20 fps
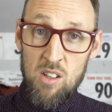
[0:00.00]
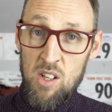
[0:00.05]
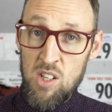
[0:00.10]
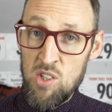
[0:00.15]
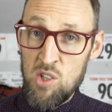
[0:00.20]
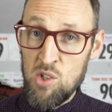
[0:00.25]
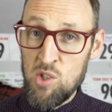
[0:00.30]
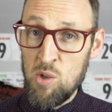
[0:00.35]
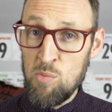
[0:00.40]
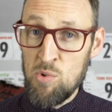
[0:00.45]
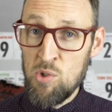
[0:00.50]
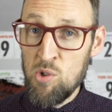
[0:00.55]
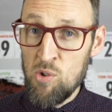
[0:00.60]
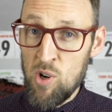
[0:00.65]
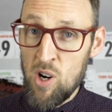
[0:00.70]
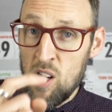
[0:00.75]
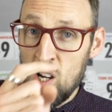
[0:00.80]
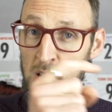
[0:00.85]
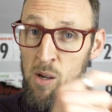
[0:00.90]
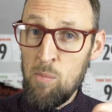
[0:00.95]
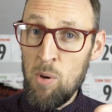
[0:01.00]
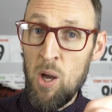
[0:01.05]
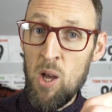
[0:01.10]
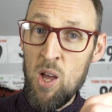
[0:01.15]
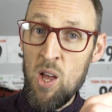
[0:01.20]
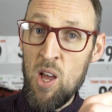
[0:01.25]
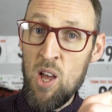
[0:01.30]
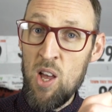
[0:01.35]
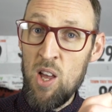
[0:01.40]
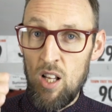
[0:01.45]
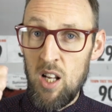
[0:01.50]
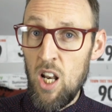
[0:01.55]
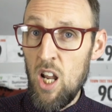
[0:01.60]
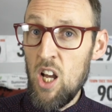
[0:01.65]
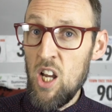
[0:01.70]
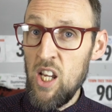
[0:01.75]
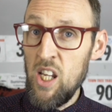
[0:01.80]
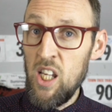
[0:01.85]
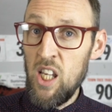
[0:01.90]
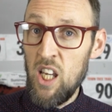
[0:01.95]
you need to subscribe,
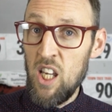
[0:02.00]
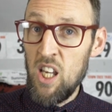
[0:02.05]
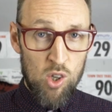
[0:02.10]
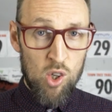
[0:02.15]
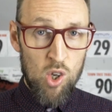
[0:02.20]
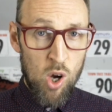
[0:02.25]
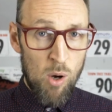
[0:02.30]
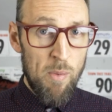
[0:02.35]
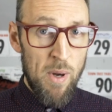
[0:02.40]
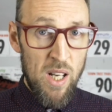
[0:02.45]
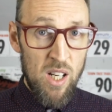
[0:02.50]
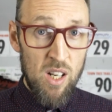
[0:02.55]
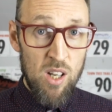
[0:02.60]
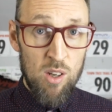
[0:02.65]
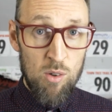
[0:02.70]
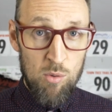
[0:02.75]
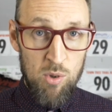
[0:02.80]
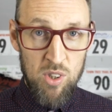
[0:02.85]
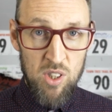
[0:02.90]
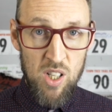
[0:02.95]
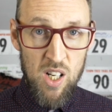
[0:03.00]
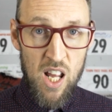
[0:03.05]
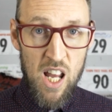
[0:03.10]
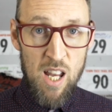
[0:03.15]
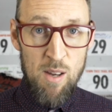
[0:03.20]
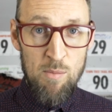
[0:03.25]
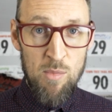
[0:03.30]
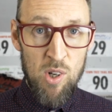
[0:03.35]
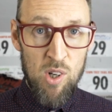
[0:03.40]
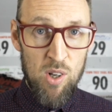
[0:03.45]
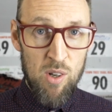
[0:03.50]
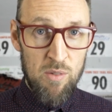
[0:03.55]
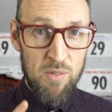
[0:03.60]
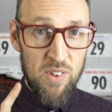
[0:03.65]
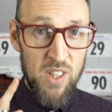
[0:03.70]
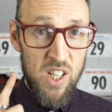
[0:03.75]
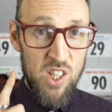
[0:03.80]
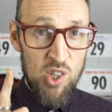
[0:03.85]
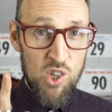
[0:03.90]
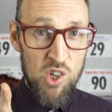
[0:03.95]
like, comment with the name
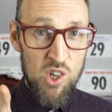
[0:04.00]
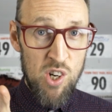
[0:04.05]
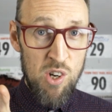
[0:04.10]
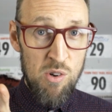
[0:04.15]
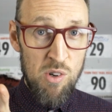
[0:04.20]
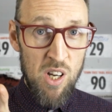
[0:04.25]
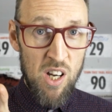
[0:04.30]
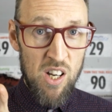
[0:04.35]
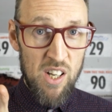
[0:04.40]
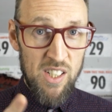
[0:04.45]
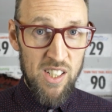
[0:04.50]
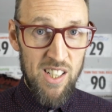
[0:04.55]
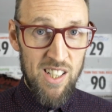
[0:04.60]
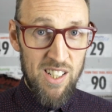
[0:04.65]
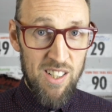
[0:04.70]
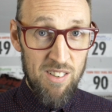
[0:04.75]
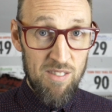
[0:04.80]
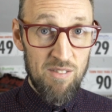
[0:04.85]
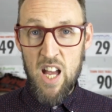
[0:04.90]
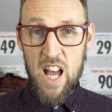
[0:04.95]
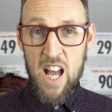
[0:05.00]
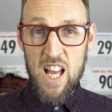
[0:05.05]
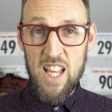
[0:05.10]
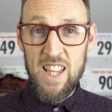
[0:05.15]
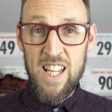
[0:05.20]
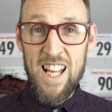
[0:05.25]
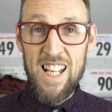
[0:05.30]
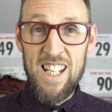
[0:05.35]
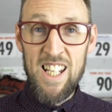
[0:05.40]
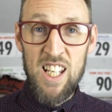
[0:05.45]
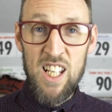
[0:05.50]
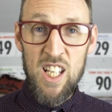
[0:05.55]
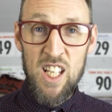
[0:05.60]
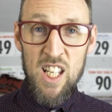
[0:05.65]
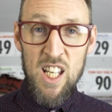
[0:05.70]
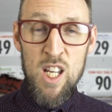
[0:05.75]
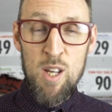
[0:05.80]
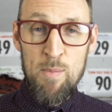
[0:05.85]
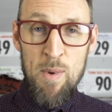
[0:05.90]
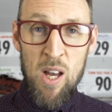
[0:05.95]
of the Shoe Guardian, and then
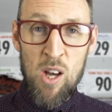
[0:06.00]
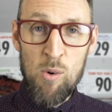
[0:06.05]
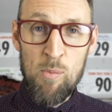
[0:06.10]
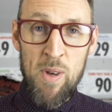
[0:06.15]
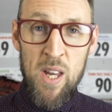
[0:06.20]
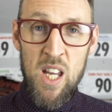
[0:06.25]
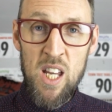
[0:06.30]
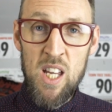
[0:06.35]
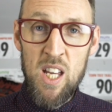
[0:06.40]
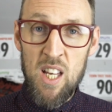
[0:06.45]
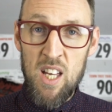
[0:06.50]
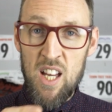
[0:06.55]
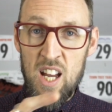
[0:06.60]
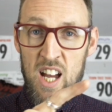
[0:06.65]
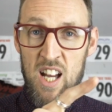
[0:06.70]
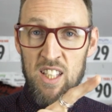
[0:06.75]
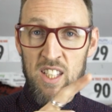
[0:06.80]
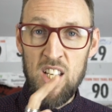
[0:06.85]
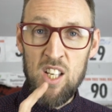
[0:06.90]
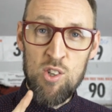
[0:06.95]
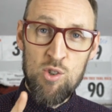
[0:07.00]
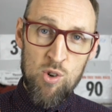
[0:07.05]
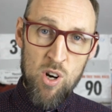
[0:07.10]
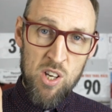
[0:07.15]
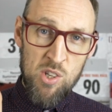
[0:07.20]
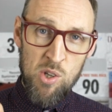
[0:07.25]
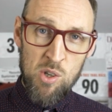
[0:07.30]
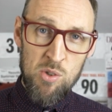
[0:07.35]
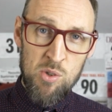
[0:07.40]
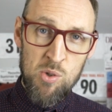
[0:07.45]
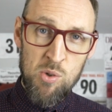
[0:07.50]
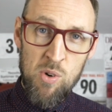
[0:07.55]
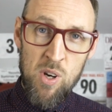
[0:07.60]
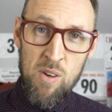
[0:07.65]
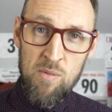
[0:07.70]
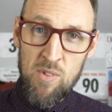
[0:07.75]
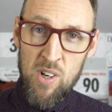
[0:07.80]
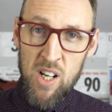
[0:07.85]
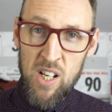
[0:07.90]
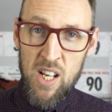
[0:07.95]
email me at the address on
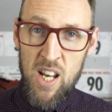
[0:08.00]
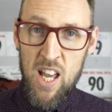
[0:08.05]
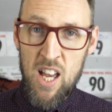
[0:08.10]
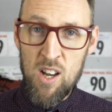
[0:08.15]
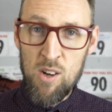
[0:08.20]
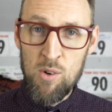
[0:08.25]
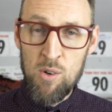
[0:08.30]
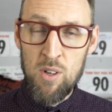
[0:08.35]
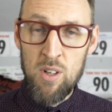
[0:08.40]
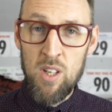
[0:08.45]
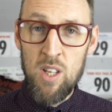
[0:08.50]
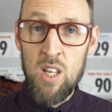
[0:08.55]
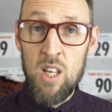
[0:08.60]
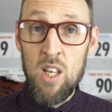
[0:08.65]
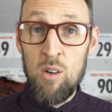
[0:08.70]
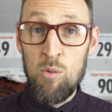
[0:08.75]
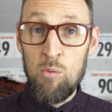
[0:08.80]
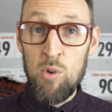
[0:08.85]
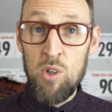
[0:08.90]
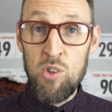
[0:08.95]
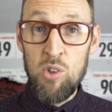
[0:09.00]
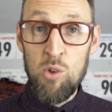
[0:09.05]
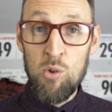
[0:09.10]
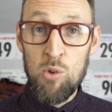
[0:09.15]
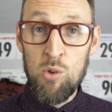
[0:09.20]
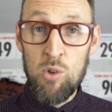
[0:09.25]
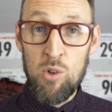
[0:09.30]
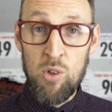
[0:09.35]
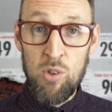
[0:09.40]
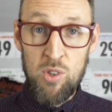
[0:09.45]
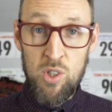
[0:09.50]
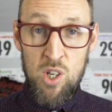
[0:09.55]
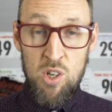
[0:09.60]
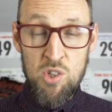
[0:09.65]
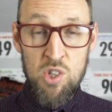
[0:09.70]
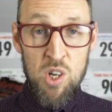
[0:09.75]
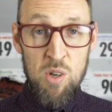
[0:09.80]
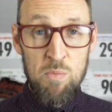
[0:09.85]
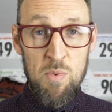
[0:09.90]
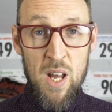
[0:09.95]
screen right now with your
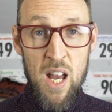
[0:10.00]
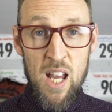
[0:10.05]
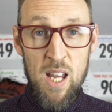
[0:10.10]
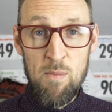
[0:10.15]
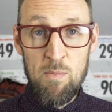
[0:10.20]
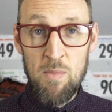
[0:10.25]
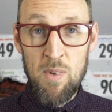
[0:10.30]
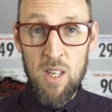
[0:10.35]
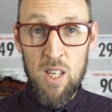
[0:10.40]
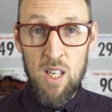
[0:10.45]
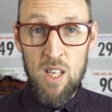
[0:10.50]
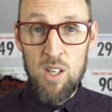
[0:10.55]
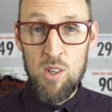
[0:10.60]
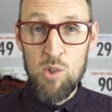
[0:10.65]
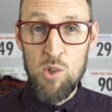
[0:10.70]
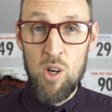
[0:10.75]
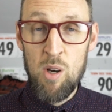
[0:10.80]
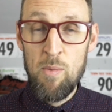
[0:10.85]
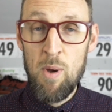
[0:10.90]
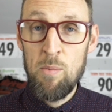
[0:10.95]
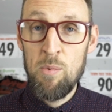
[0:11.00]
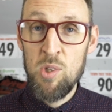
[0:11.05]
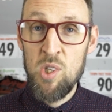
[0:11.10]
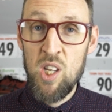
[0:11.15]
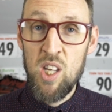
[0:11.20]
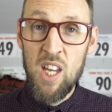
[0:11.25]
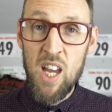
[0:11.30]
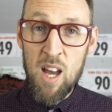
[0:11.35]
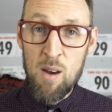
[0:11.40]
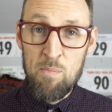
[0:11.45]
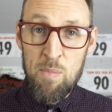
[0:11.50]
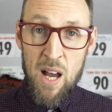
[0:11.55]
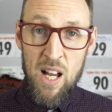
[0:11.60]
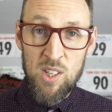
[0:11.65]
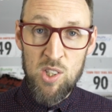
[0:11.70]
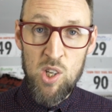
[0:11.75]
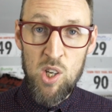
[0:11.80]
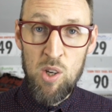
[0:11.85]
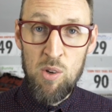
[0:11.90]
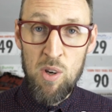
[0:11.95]
YouTube name so I'm able to get
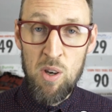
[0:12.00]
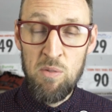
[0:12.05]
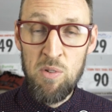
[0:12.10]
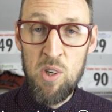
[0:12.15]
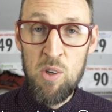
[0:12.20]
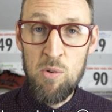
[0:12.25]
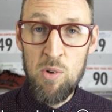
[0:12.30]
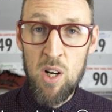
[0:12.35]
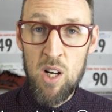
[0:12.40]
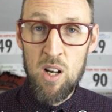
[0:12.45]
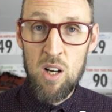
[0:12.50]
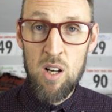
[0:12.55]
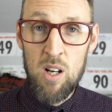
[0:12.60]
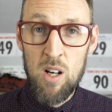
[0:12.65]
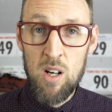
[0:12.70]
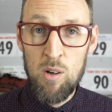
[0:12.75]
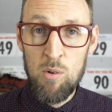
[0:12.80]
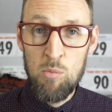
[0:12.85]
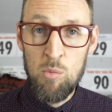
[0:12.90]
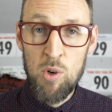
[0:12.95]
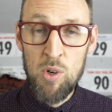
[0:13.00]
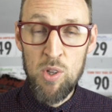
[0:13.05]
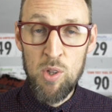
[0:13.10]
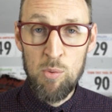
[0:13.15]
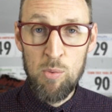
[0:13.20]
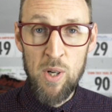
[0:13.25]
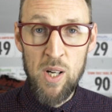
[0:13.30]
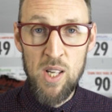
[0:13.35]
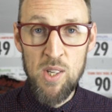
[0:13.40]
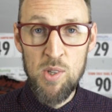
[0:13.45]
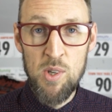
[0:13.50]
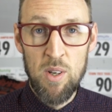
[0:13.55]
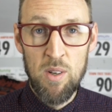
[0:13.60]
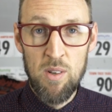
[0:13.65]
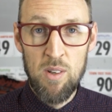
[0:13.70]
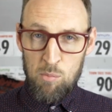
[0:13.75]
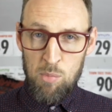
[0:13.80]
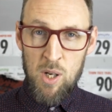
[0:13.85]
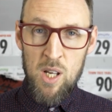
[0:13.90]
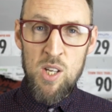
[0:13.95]
back to you if you are one of the winners.
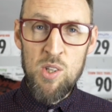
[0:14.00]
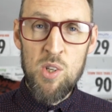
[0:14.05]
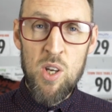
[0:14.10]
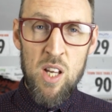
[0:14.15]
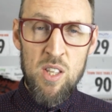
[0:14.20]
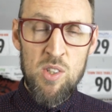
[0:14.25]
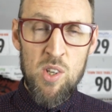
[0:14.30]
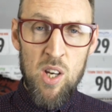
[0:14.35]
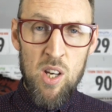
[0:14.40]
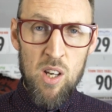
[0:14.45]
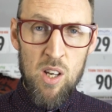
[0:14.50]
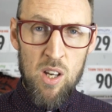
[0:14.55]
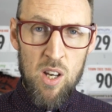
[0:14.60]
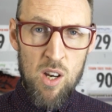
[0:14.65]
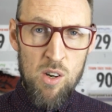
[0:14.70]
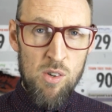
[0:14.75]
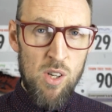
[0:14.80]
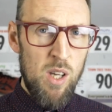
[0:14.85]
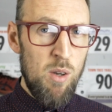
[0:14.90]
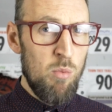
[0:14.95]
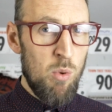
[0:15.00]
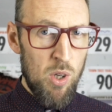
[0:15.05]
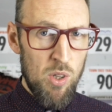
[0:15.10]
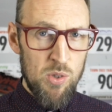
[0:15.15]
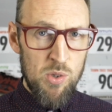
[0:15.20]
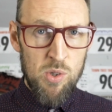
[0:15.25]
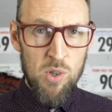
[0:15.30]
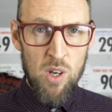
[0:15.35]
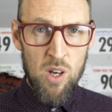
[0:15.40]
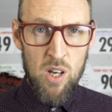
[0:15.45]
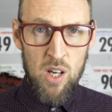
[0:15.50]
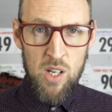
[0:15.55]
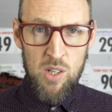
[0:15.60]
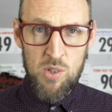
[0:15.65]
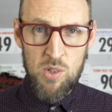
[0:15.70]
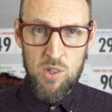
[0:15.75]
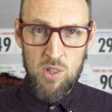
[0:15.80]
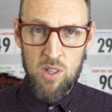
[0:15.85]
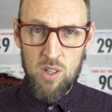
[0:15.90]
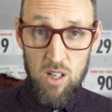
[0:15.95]
Please enter only once,
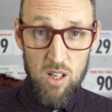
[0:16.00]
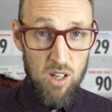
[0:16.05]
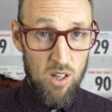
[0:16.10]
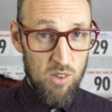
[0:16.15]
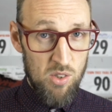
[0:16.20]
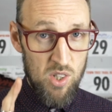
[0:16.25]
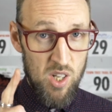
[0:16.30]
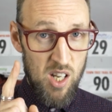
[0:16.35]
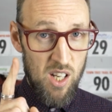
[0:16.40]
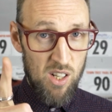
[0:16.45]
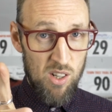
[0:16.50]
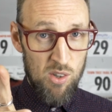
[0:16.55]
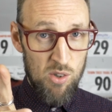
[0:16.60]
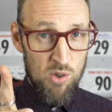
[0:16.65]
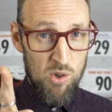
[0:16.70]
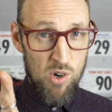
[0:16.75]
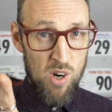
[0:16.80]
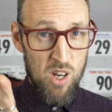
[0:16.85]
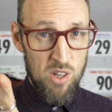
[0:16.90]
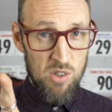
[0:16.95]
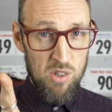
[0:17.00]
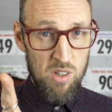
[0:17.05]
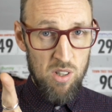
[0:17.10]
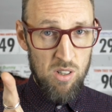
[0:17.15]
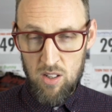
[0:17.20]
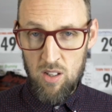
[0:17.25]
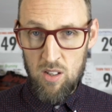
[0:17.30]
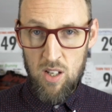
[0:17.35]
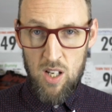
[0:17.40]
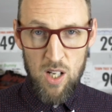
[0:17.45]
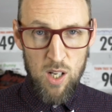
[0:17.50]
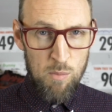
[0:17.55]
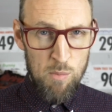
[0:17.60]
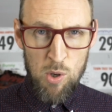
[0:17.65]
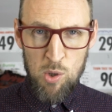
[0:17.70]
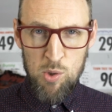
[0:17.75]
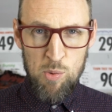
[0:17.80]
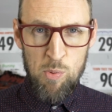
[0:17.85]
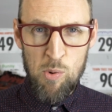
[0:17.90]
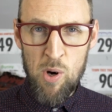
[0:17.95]
guys. I take it on trust. Any
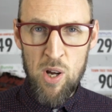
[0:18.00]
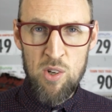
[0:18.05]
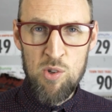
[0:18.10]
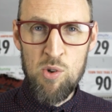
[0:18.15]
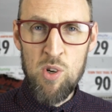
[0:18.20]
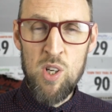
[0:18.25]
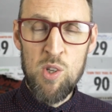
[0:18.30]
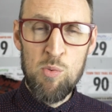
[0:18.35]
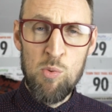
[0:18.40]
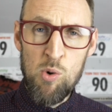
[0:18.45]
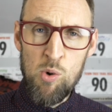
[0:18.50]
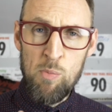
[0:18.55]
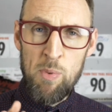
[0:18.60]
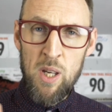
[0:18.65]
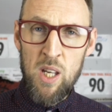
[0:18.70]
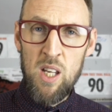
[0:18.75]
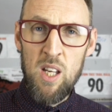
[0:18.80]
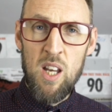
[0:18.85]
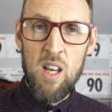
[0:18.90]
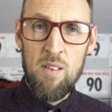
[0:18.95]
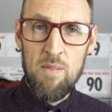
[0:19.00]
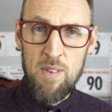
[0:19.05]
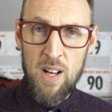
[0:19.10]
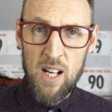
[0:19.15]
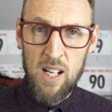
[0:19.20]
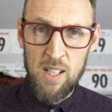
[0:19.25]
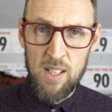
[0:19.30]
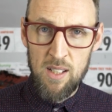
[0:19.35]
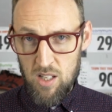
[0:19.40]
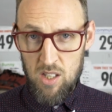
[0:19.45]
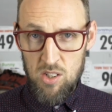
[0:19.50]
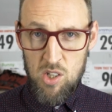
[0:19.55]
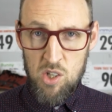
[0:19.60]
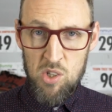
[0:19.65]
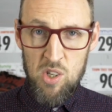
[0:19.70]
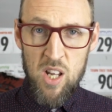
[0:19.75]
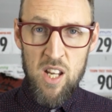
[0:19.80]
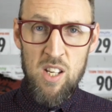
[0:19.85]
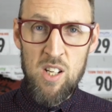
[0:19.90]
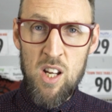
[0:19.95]
multiple entries will be invalid.
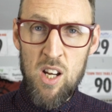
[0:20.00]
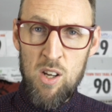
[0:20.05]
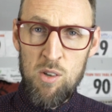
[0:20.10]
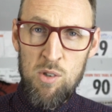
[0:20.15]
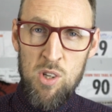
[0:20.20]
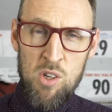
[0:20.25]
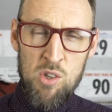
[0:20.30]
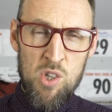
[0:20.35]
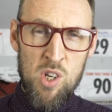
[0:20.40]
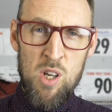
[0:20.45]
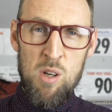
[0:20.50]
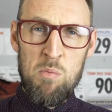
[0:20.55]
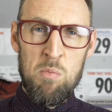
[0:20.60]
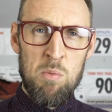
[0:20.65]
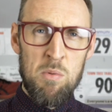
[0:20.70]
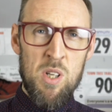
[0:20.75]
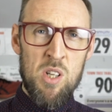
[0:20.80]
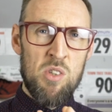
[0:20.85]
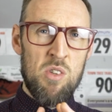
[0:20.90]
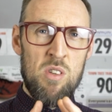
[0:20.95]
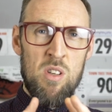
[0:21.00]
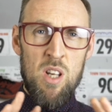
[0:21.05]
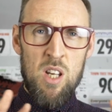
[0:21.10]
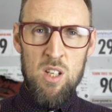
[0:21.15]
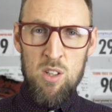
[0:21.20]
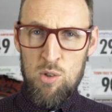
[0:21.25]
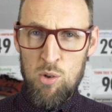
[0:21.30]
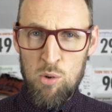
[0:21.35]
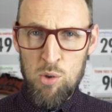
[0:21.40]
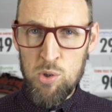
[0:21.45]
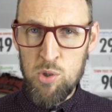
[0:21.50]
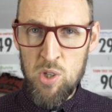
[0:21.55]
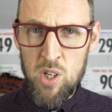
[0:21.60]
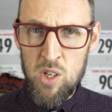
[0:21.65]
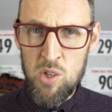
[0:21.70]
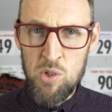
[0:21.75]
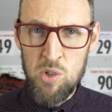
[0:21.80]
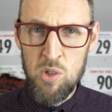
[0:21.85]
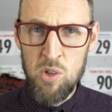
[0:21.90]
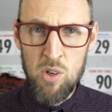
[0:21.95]
Just to let you know, YouTube doesn't endorse
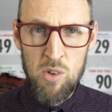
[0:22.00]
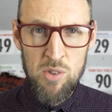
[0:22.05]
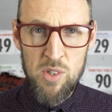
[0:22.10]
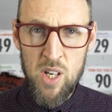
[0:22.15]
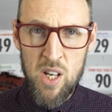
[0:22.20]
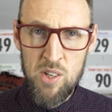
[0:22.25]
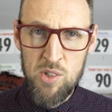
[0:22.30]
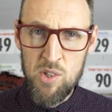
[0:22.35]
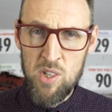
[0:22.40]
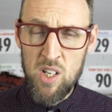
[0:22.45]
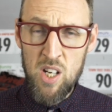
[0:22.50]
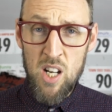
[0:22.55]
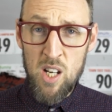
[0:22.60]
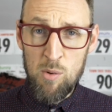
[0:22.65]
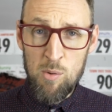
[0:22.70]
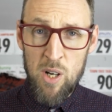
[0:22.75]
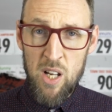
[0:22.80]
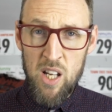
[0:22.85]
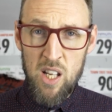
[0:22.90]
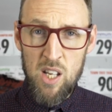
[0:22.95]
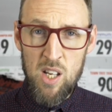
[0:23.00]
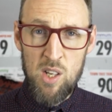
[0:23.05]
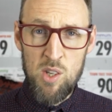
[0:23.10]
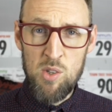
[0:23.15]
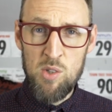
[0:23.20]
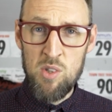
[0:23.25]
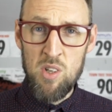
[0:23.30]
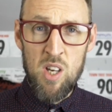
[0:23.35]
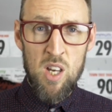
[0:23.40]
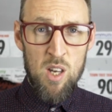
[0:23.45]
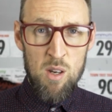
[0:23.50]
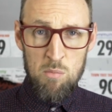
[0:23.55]
this contest in any way. It is